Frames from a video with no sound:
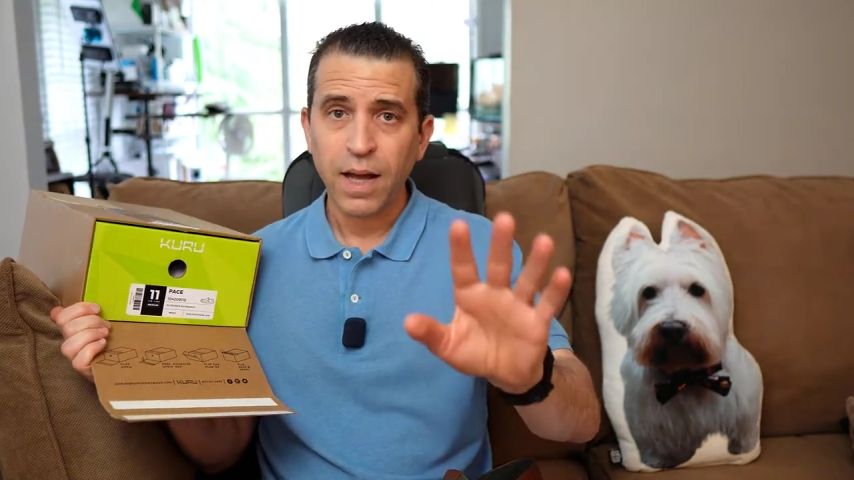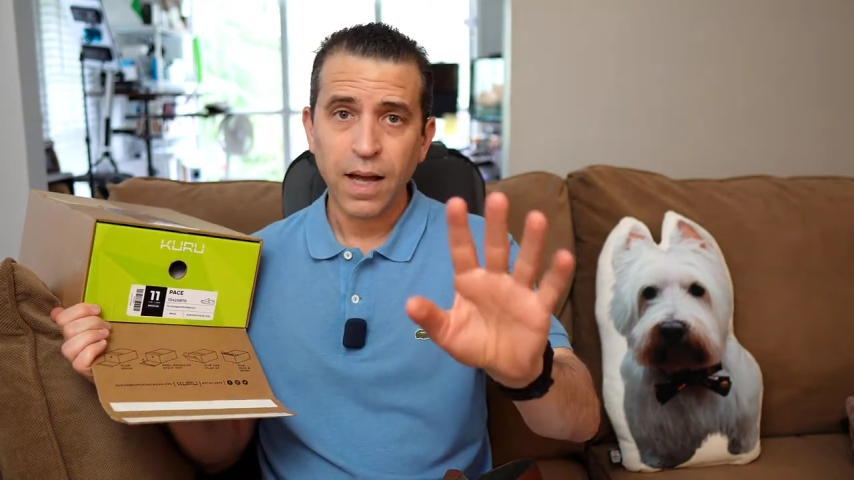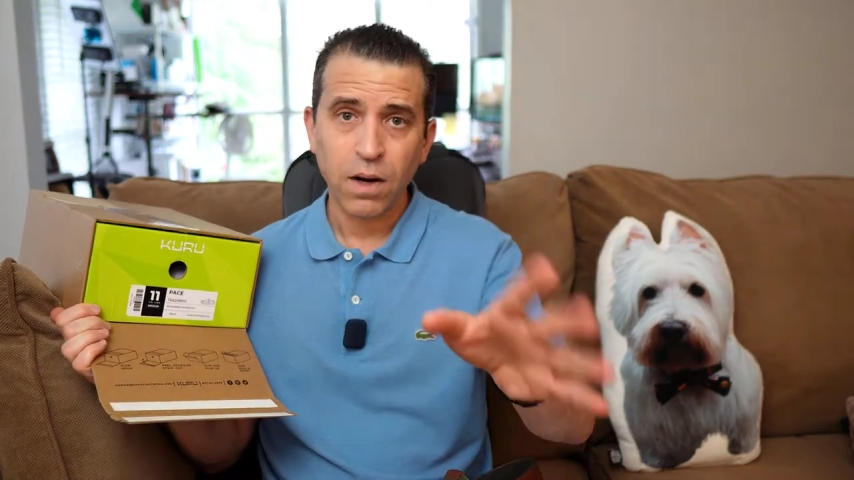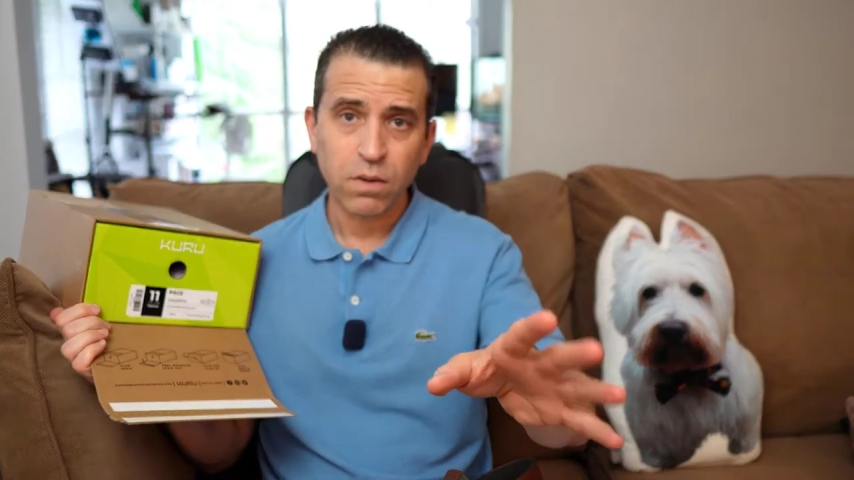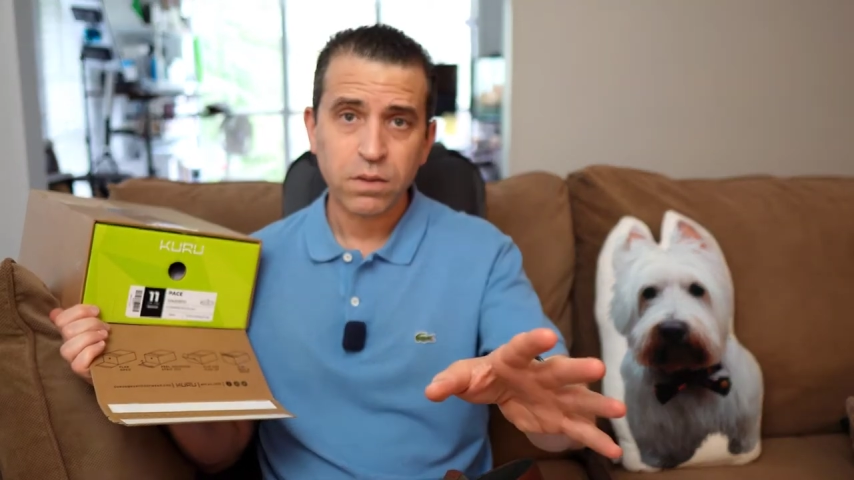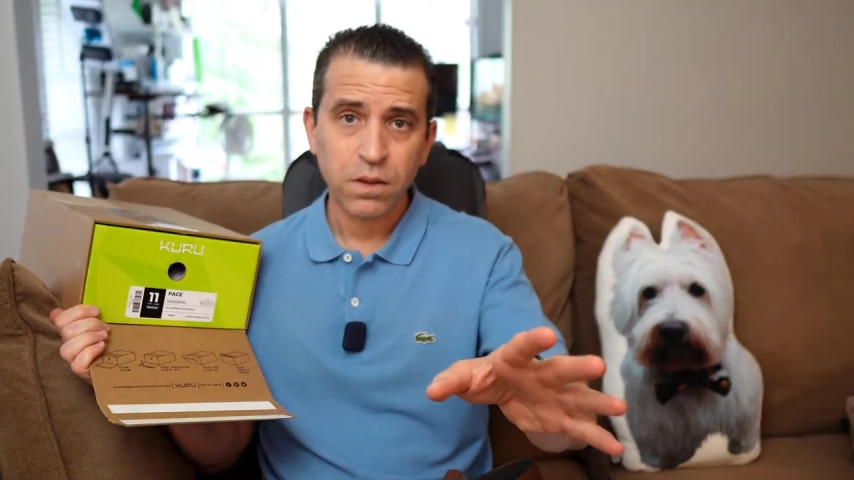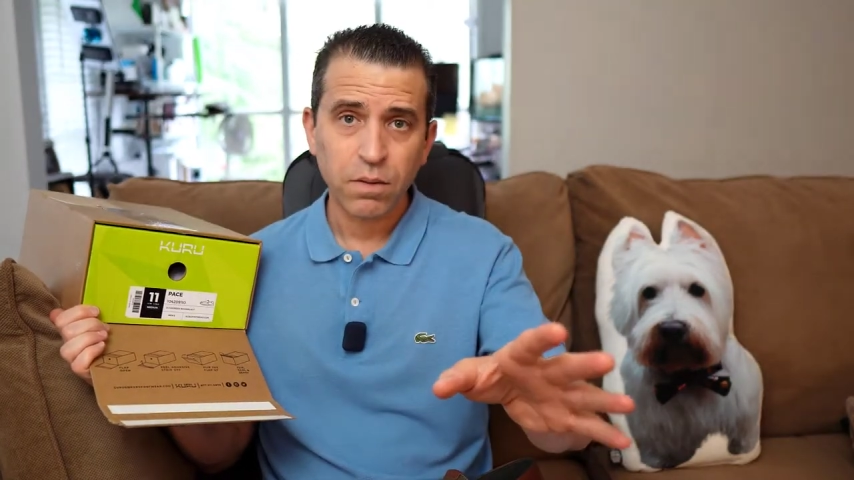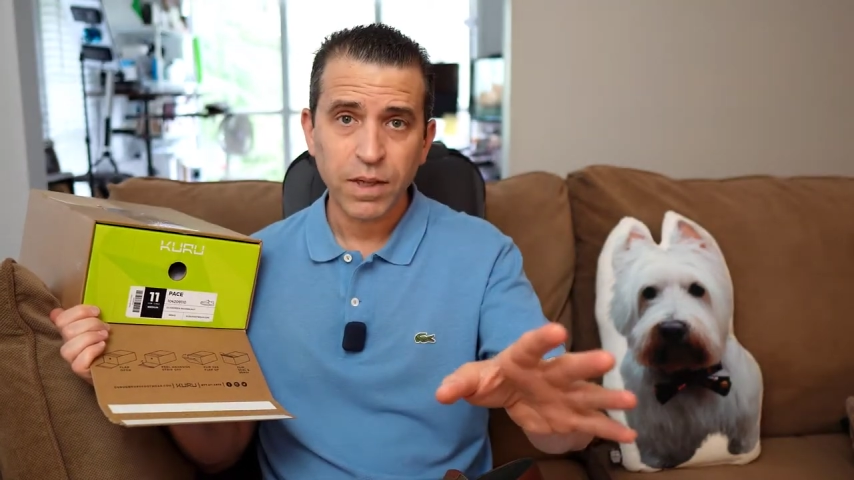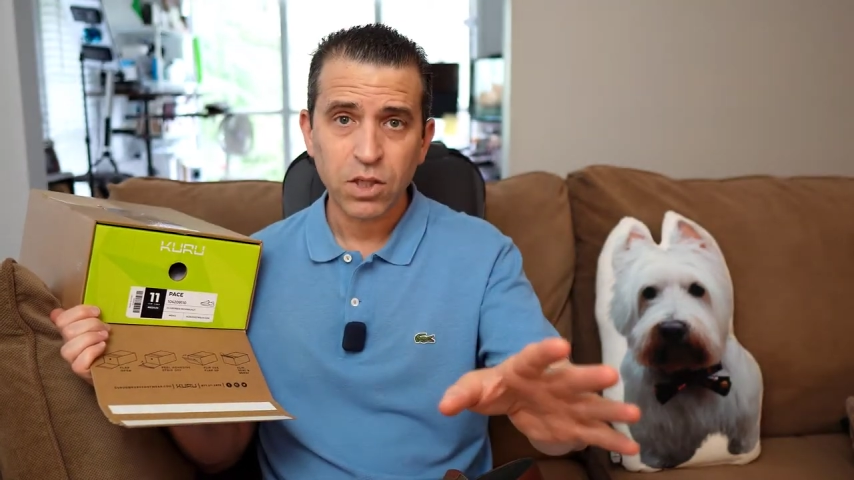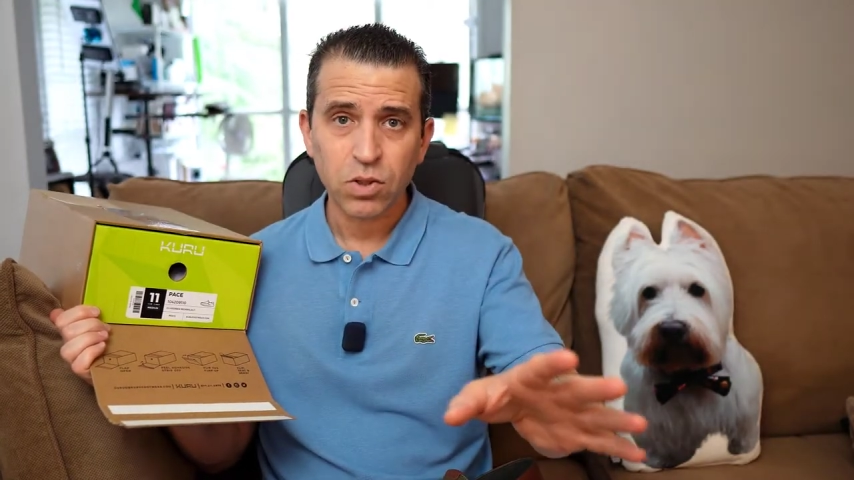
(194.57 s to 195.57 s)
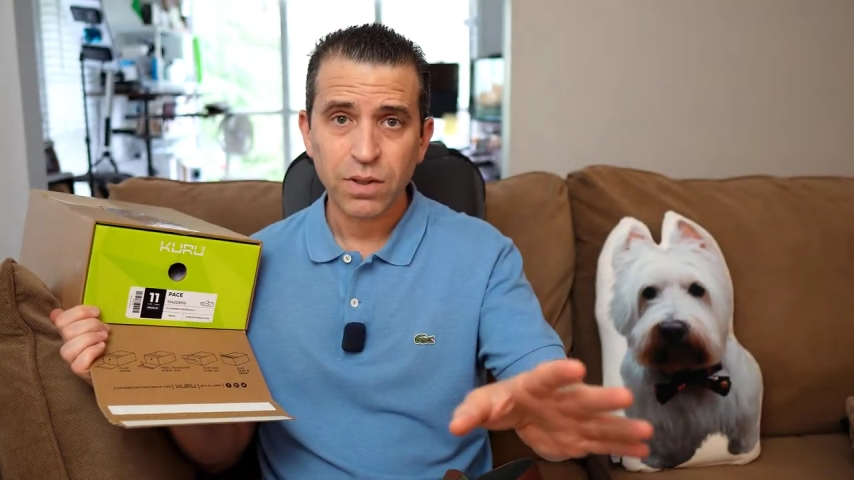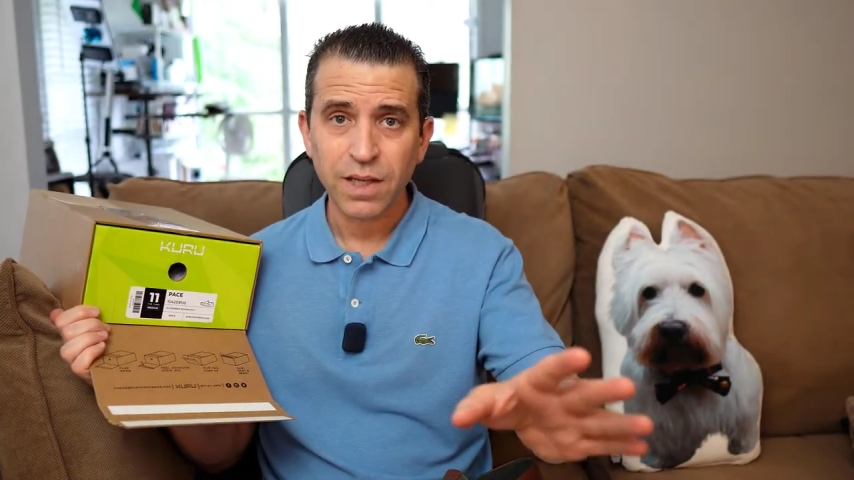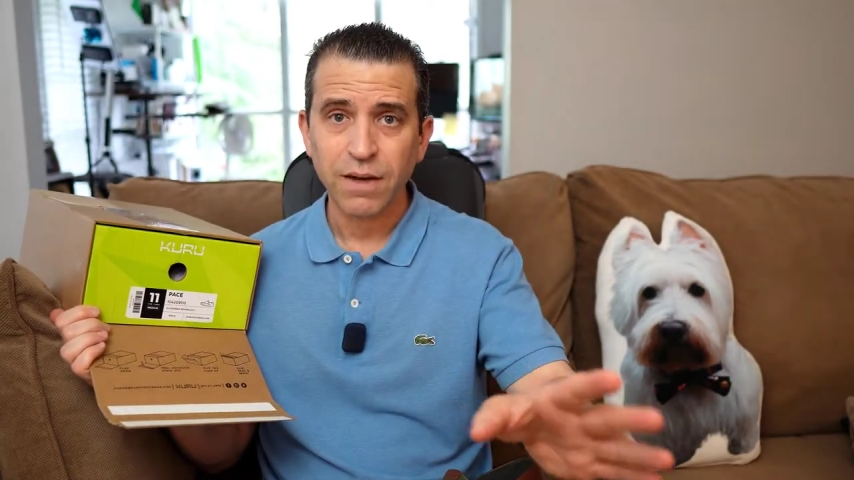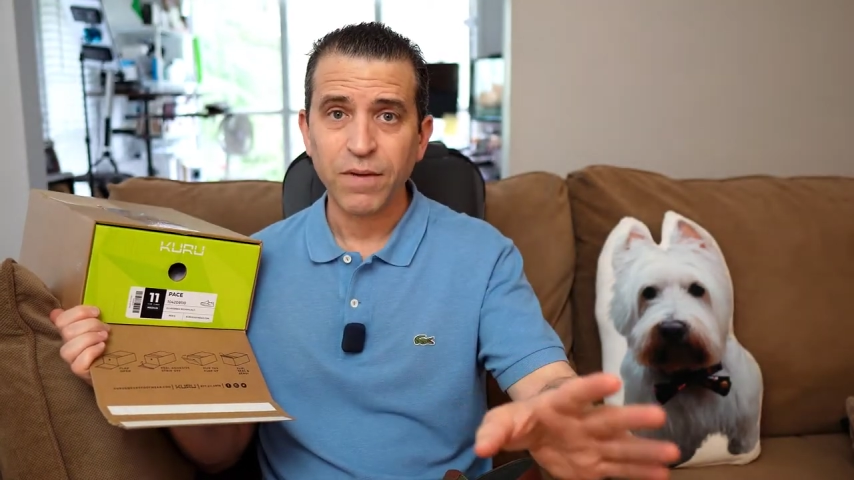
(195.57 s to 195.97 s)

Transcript: And also make sure to take